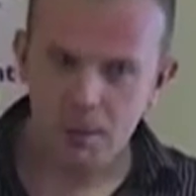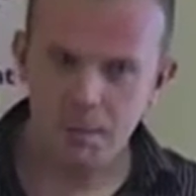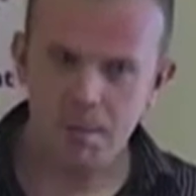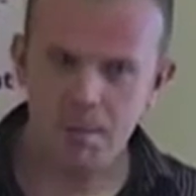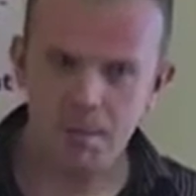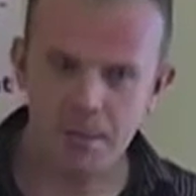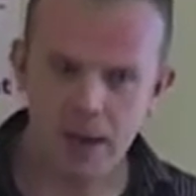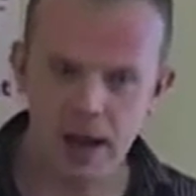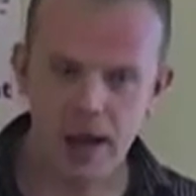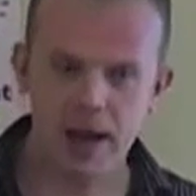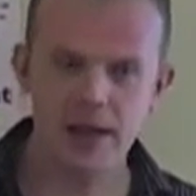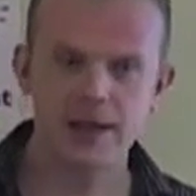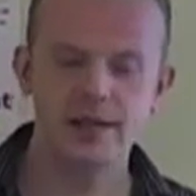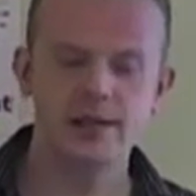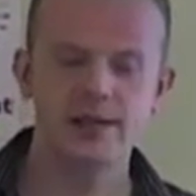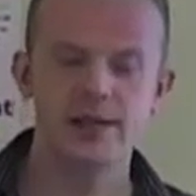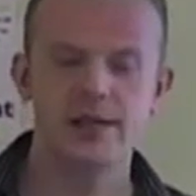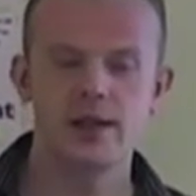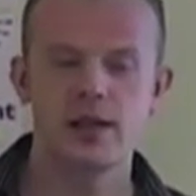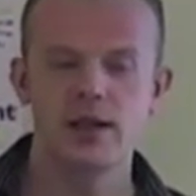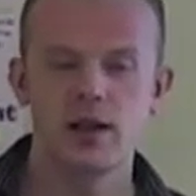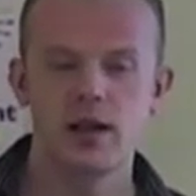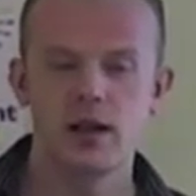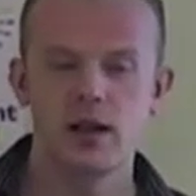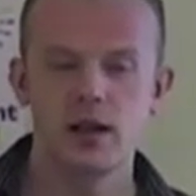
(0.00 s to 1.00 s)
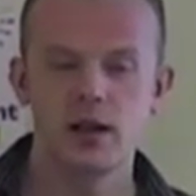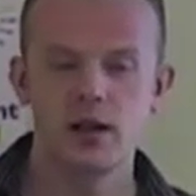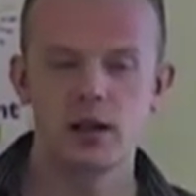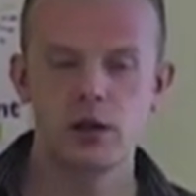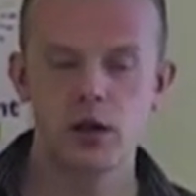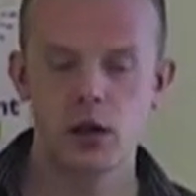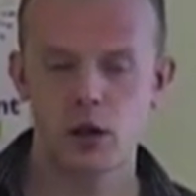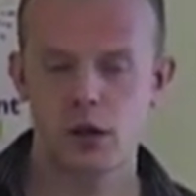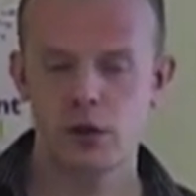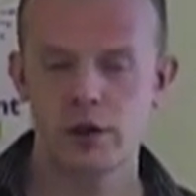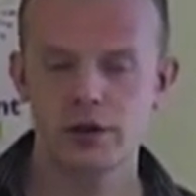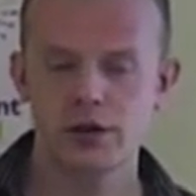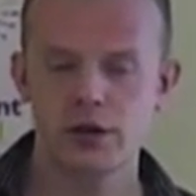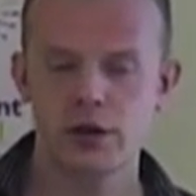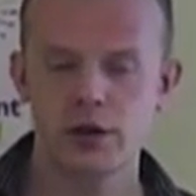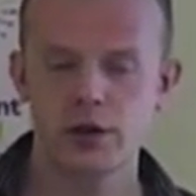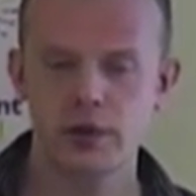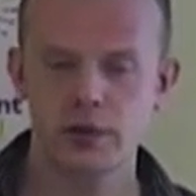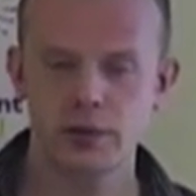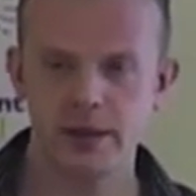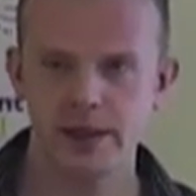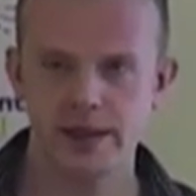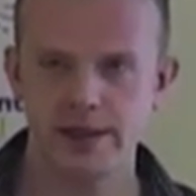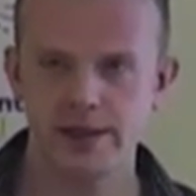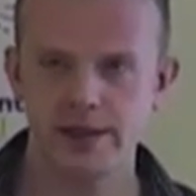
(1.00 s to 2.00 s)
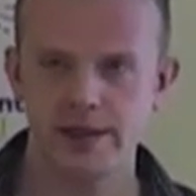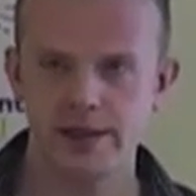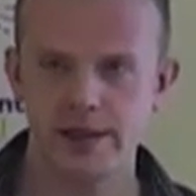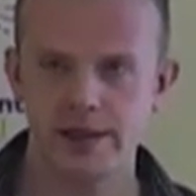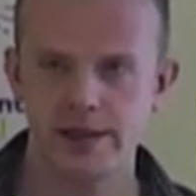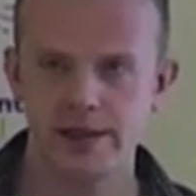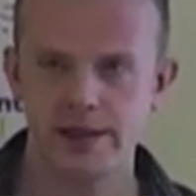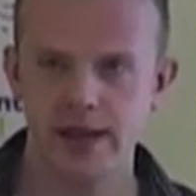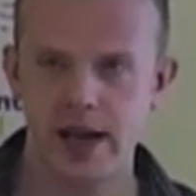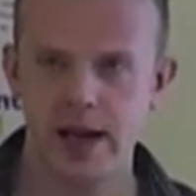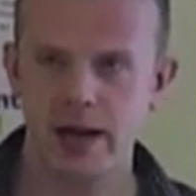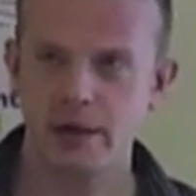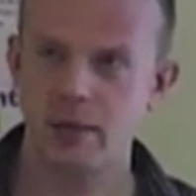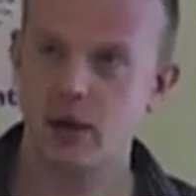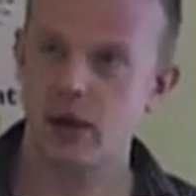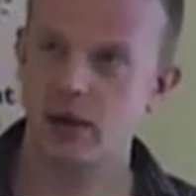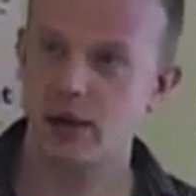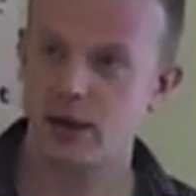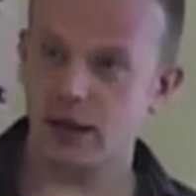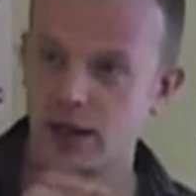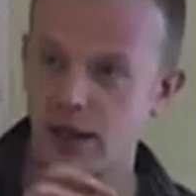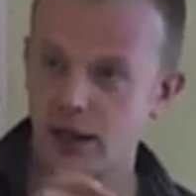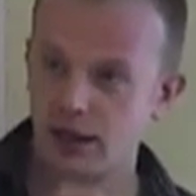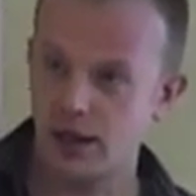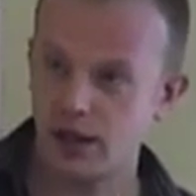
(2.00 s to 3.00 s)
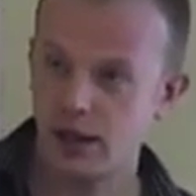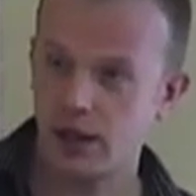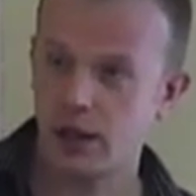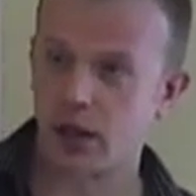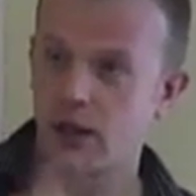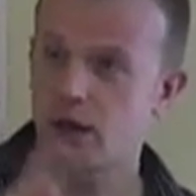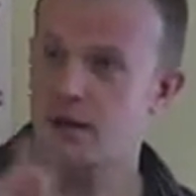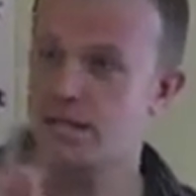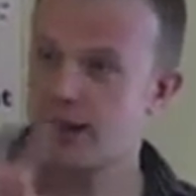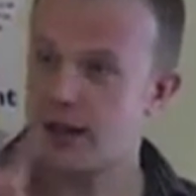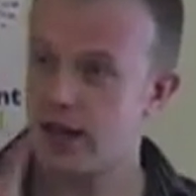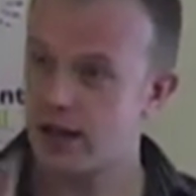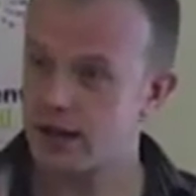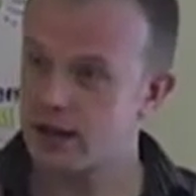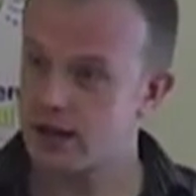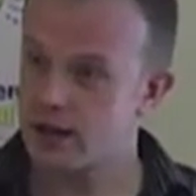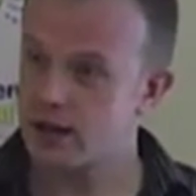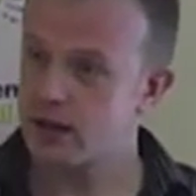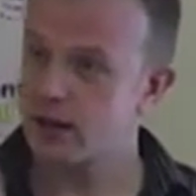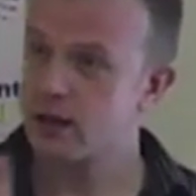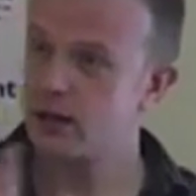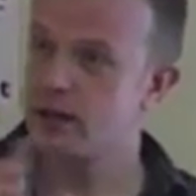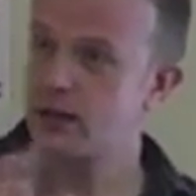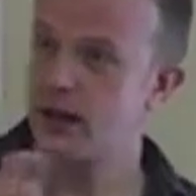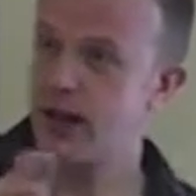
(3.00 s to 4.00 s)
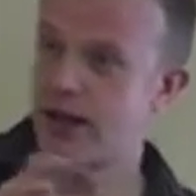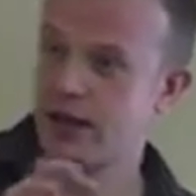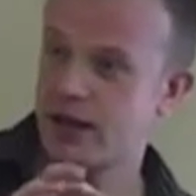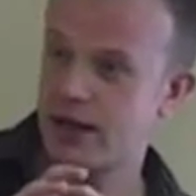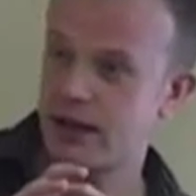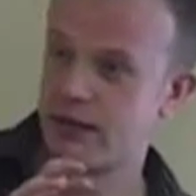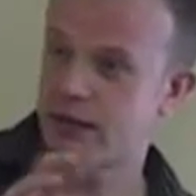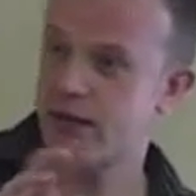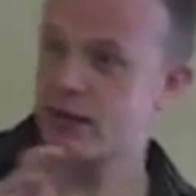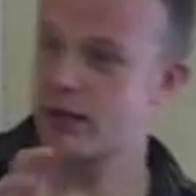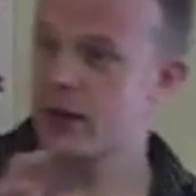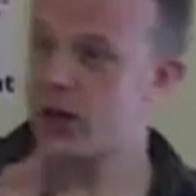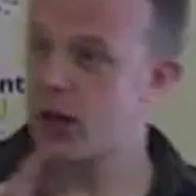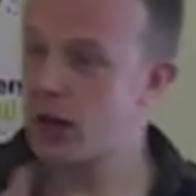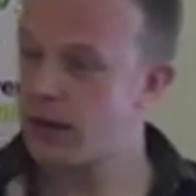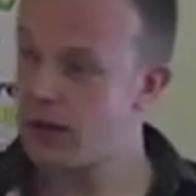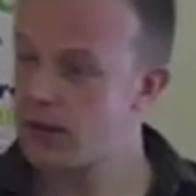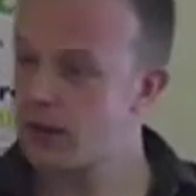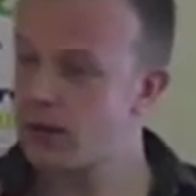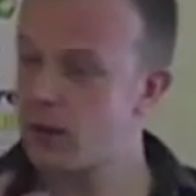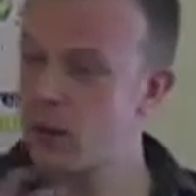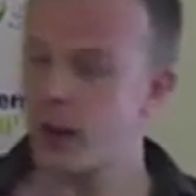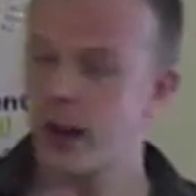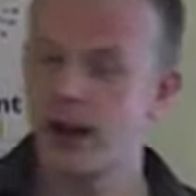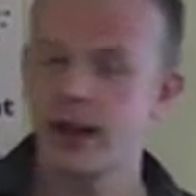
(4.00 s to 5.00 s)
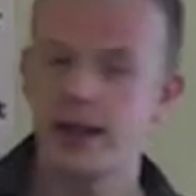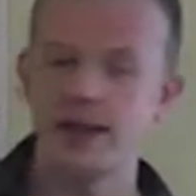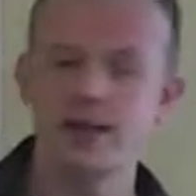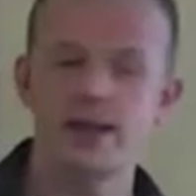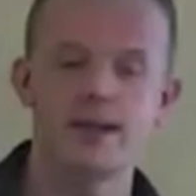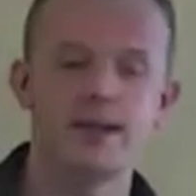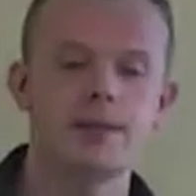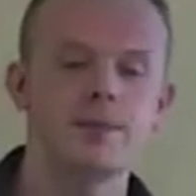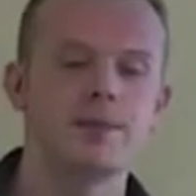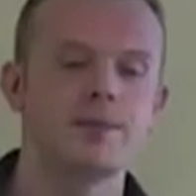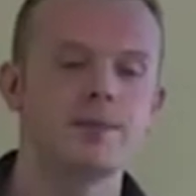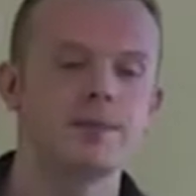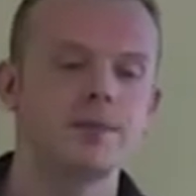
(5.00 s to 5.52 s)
But not all social media is the same, and you need to use it in different kind of ways.